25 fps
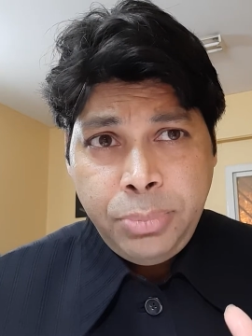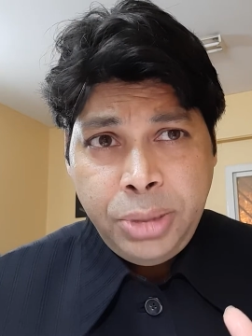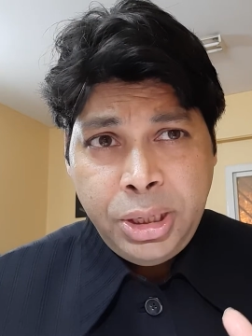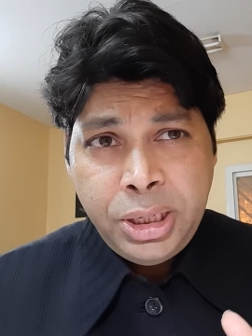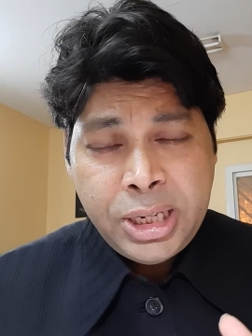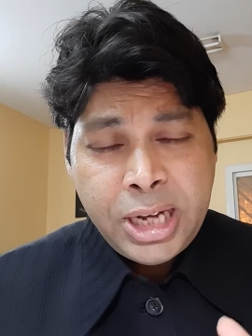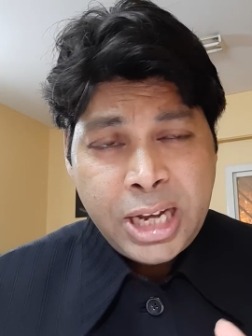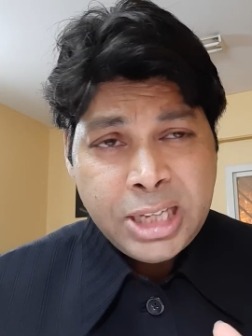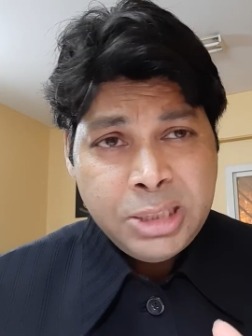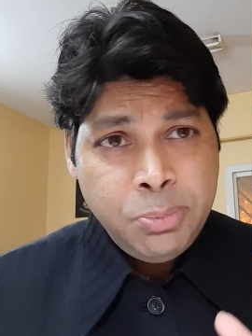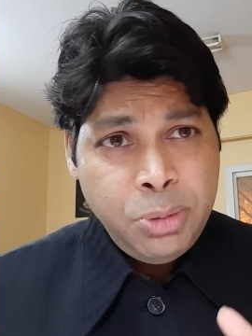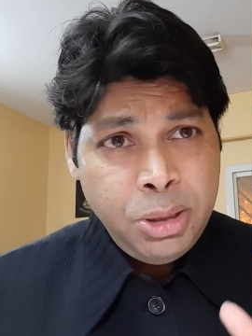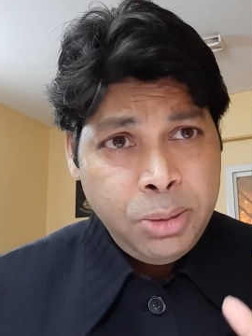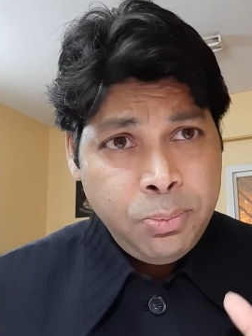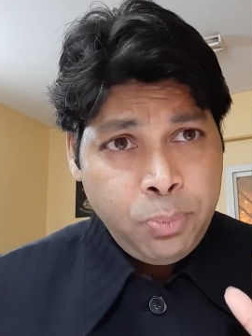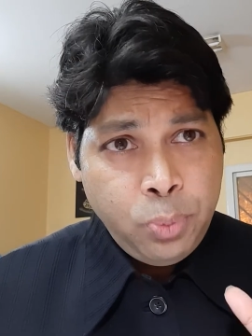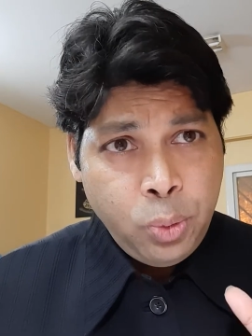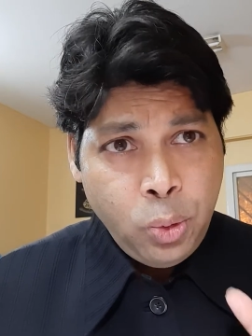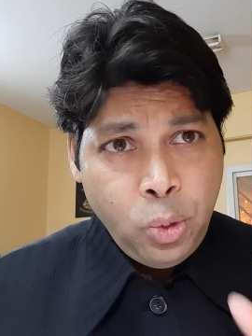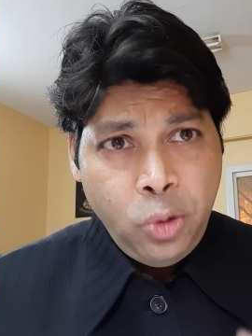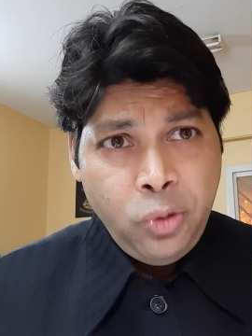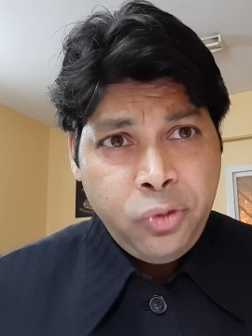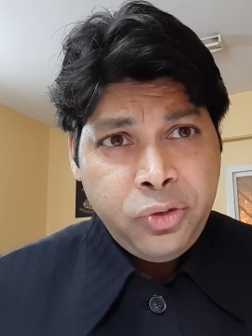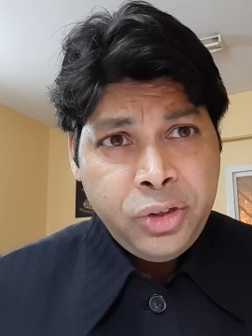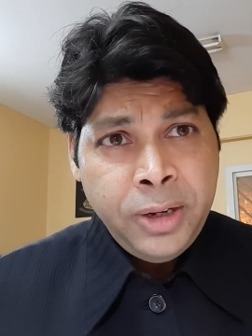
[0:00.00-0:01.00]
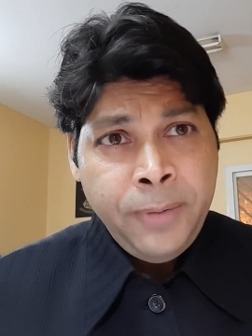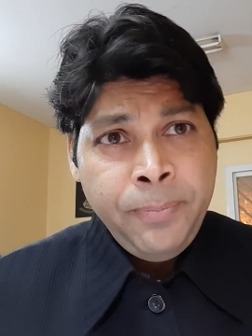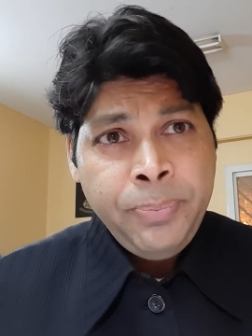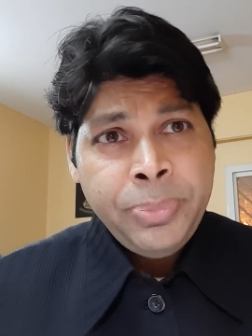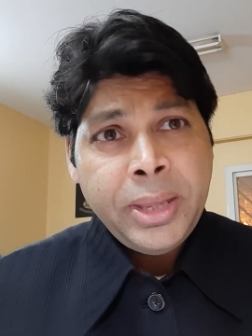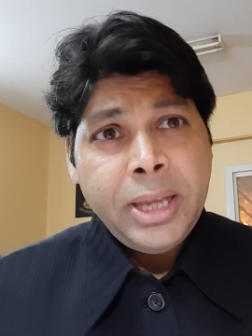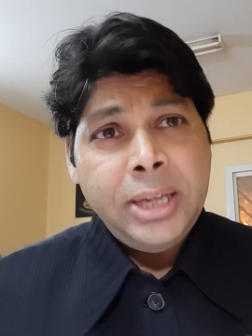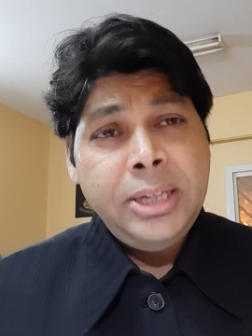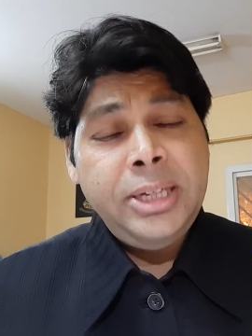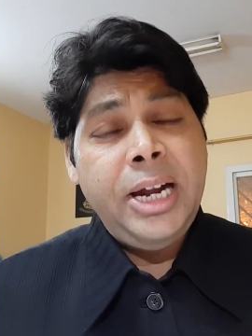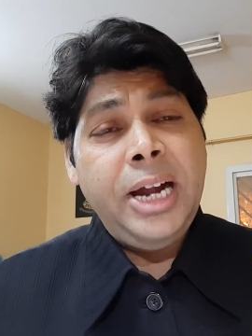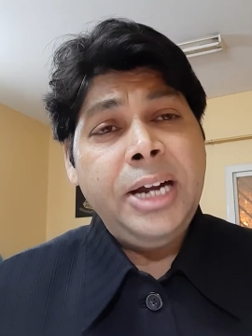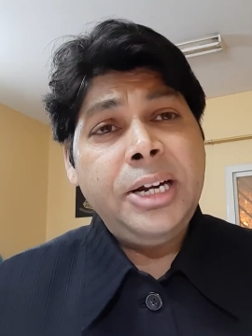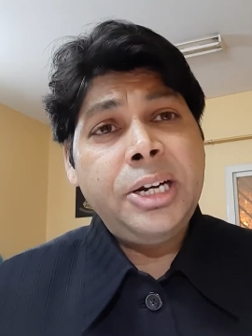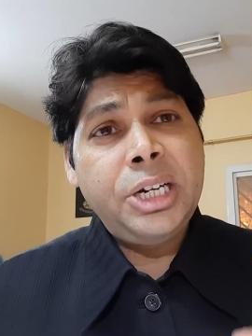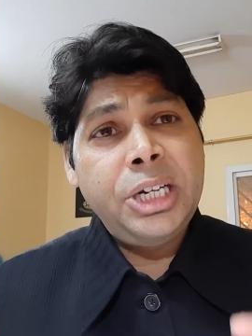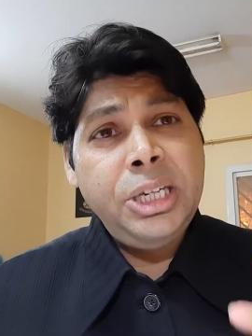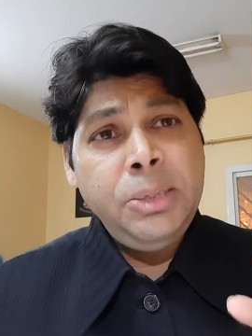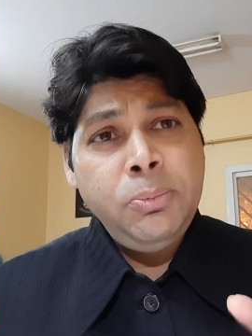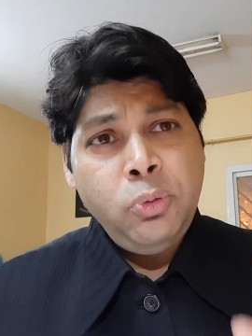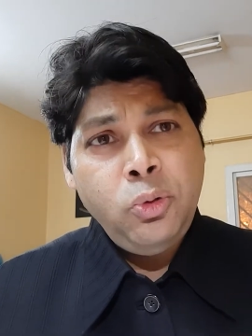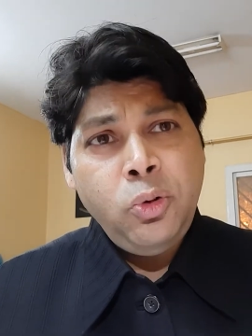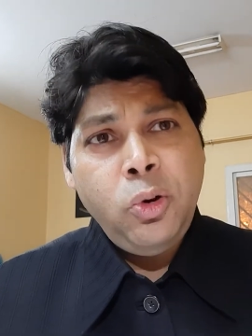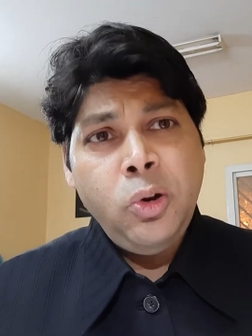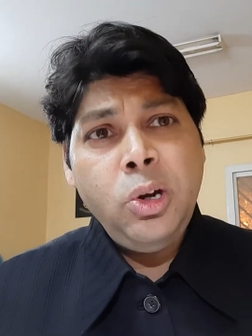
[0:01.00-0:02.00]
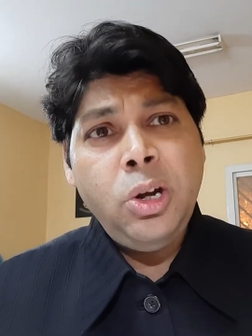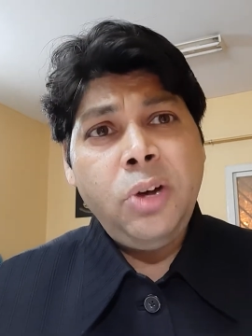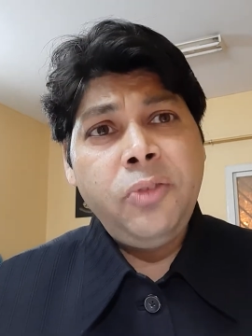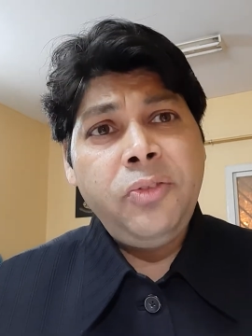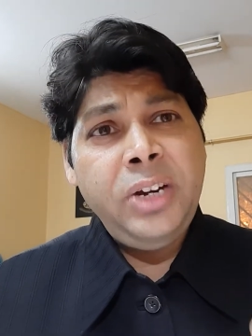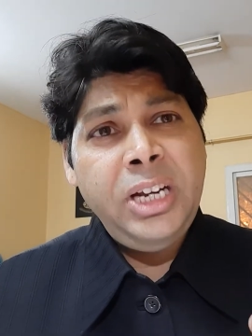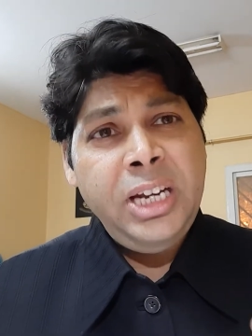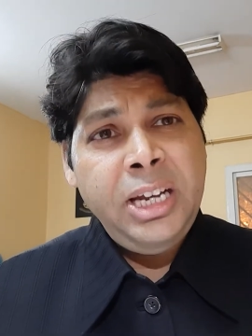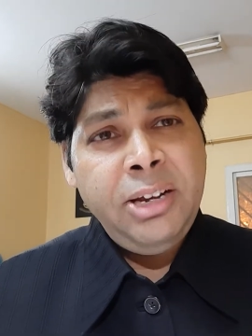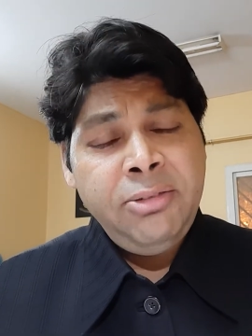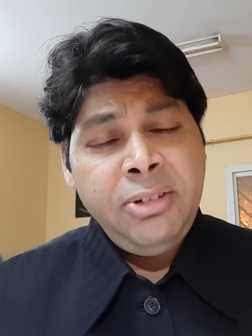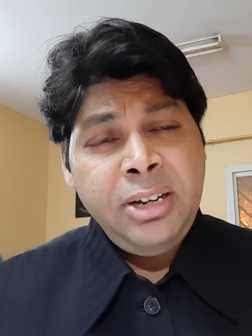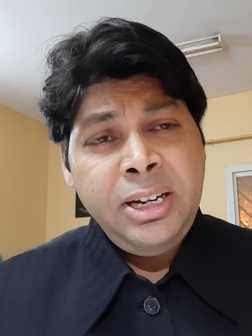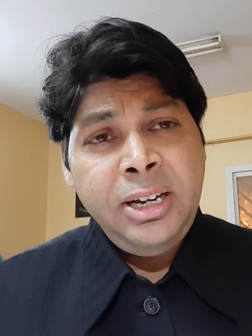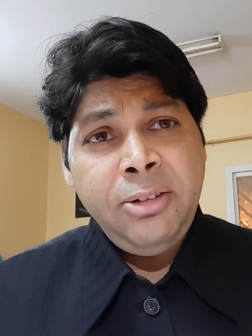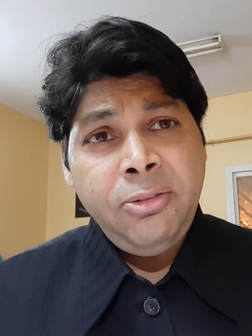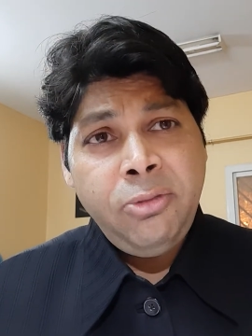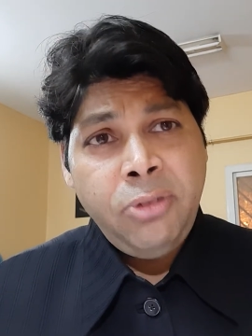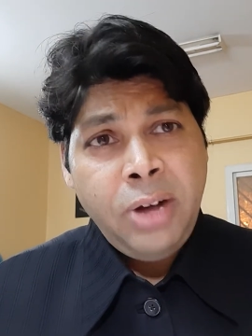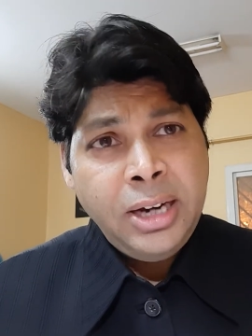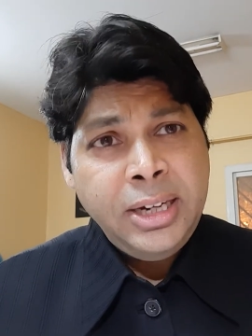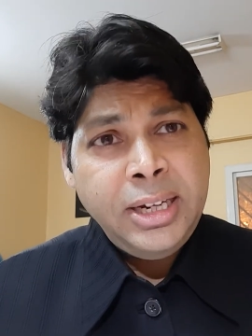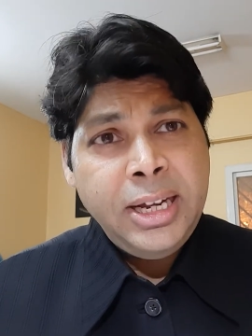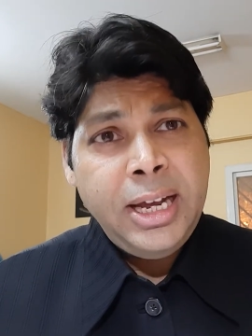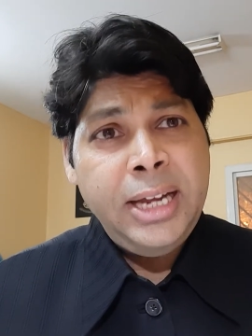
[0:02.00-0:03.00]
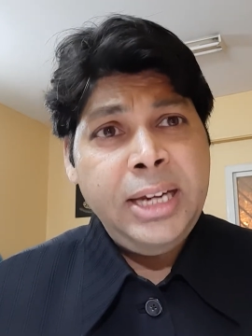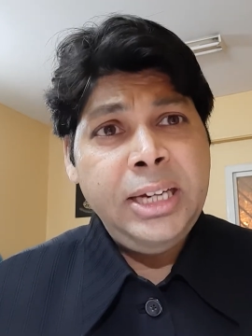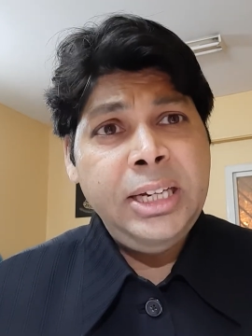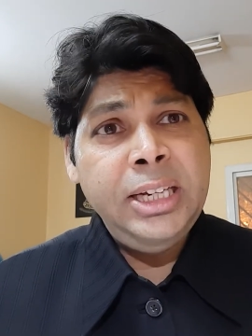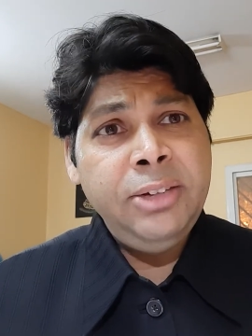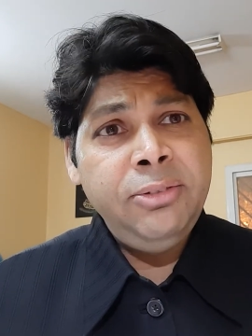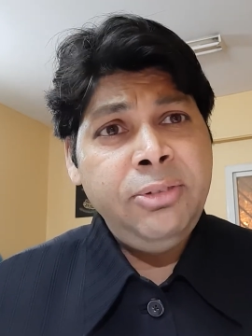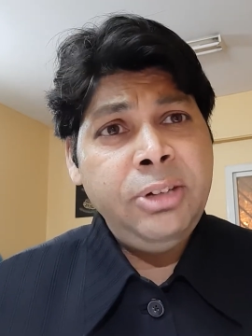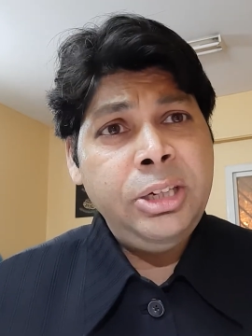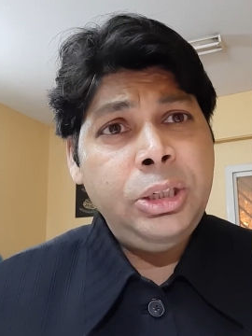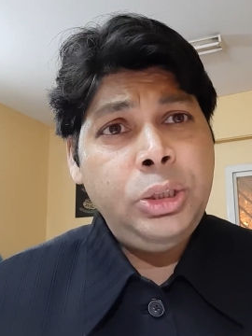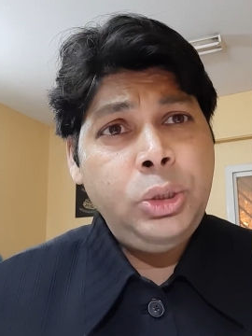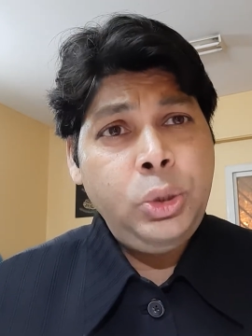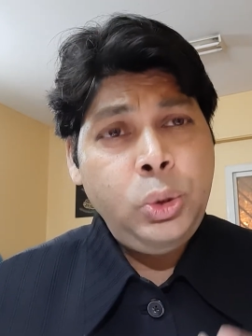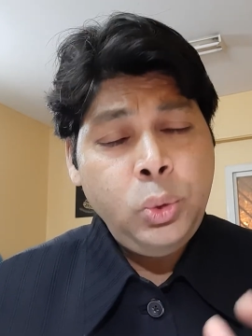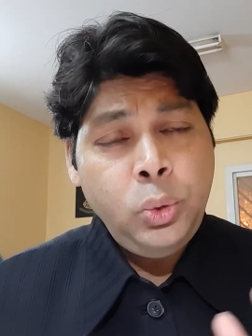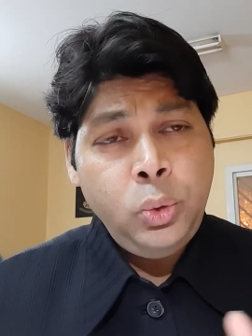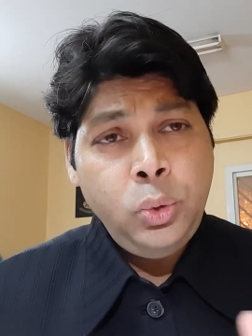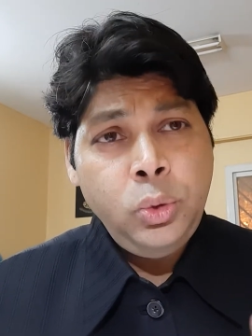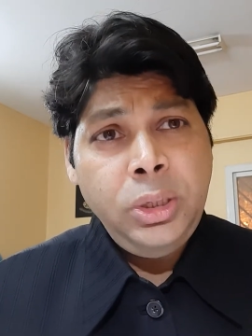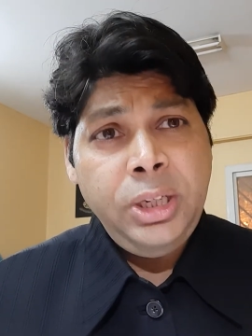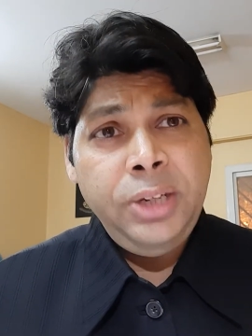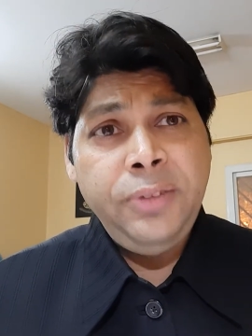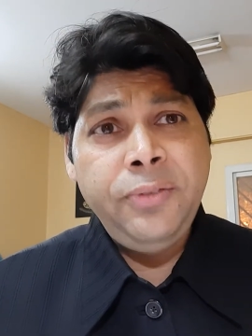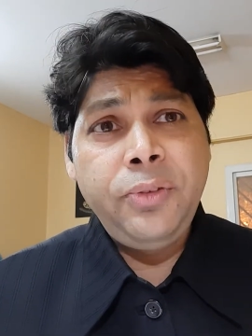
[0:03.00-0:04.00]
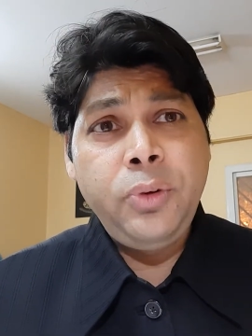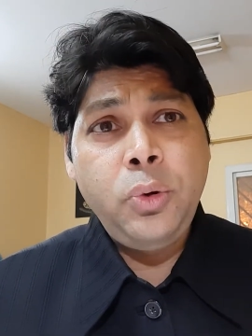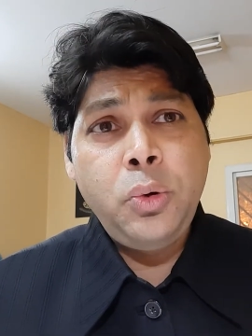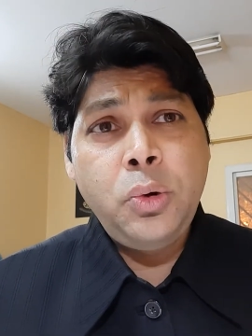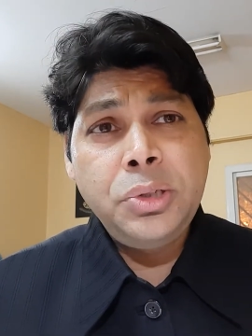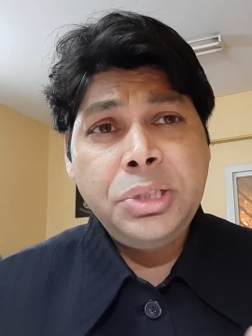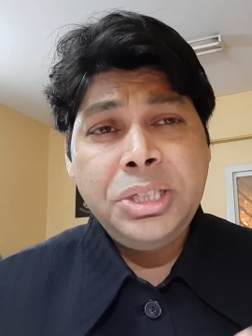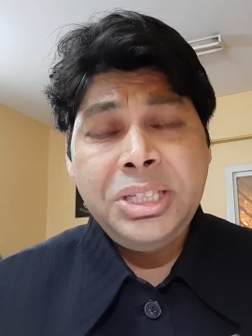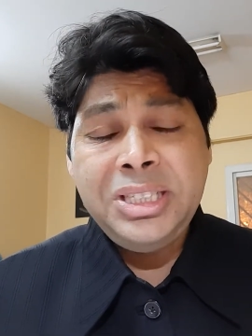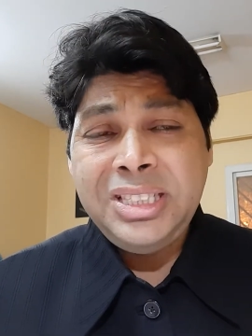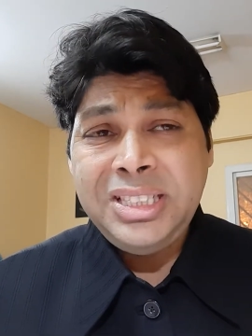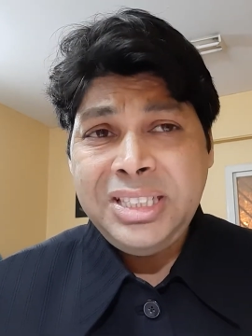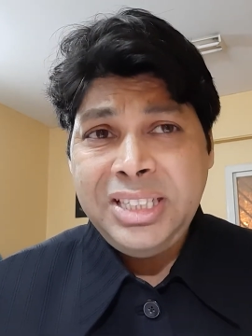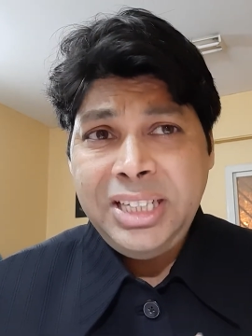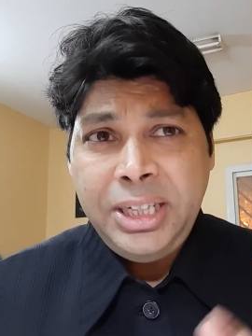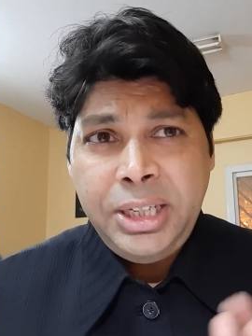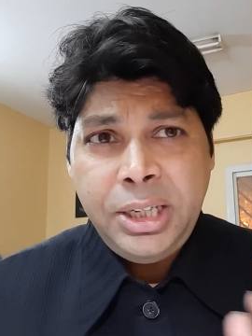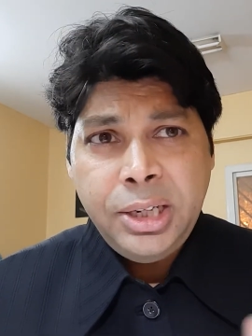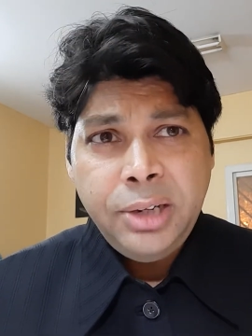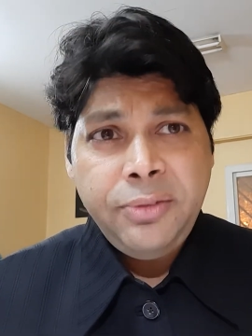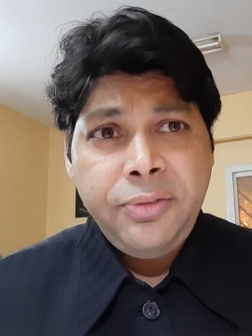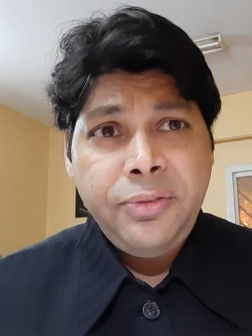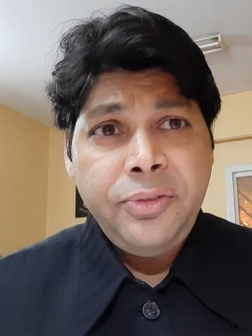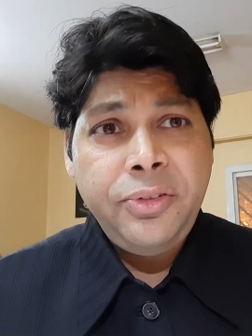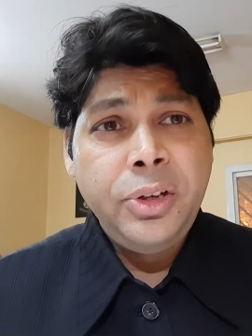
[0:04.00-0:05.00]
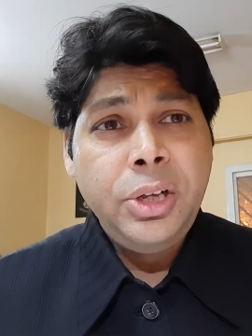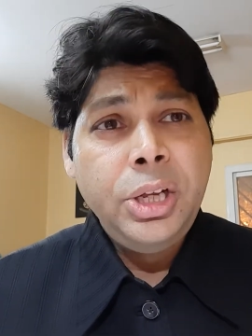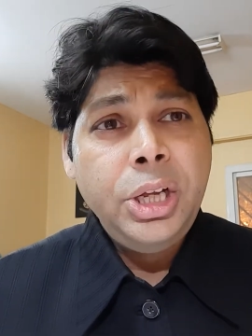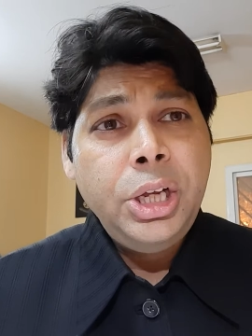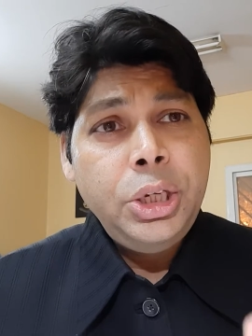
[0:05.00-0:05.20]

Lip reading: has been proved that removal of level 1 and level 2 lymph nodes is enough